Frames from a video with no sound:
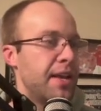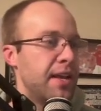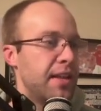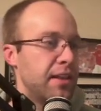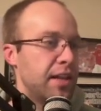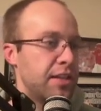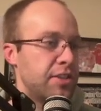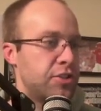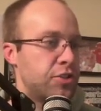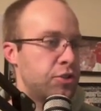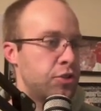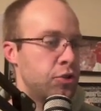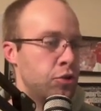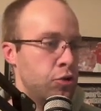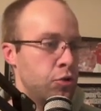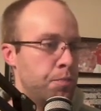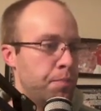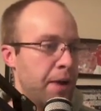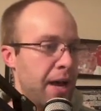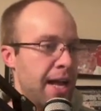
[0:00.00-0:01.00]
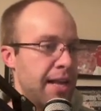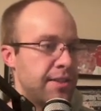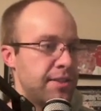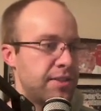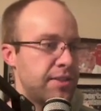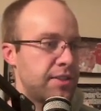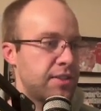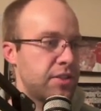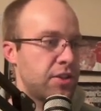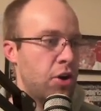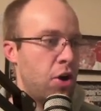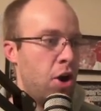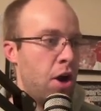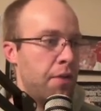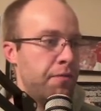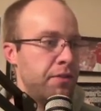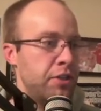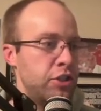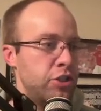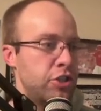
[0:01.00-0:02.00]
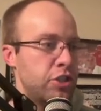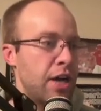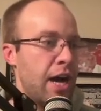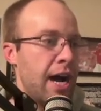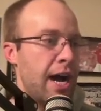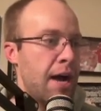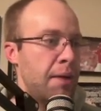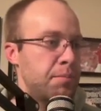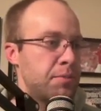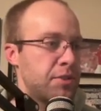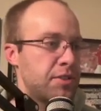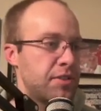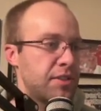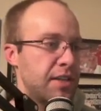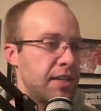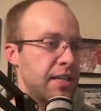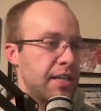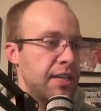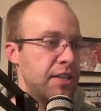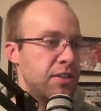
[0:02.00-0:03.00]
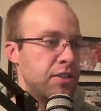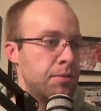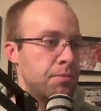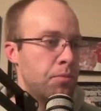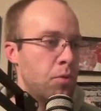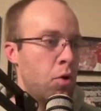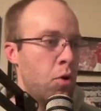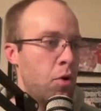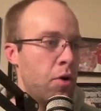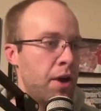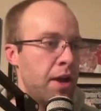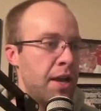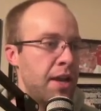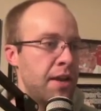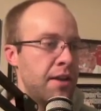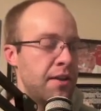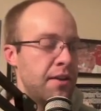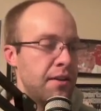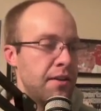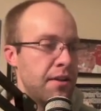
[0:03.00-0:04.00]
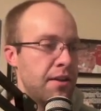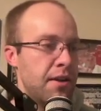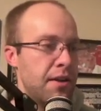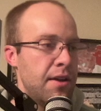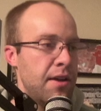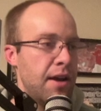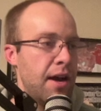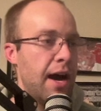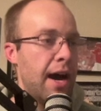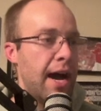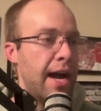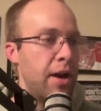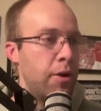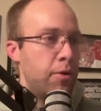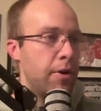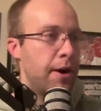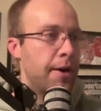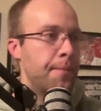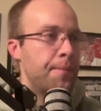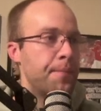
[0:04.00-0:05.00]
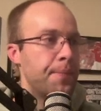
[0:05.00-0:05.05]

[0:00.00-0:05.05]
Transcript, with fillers: Let's do best coffee shops in Des Moines, Iowa.